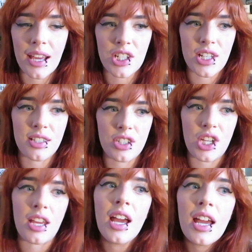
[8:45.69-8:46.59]
Like
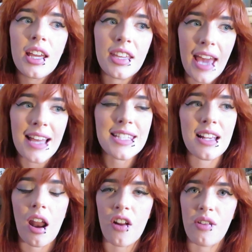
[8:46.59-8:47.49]
she gets
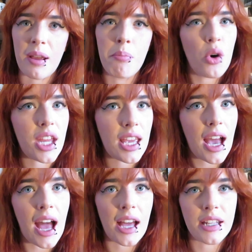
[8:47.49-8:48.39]
a lot of like
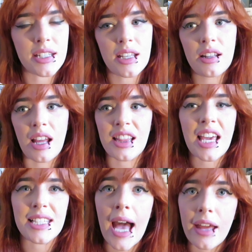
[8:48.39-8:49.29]
money and like
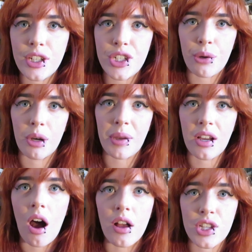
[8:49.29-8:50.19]
things handed to her
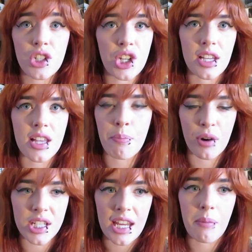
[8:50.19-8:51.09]
because she's
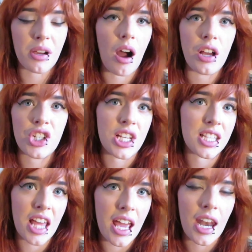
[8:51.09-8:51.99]
pretty and because
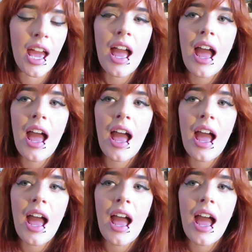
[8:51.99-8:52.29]
she's thin.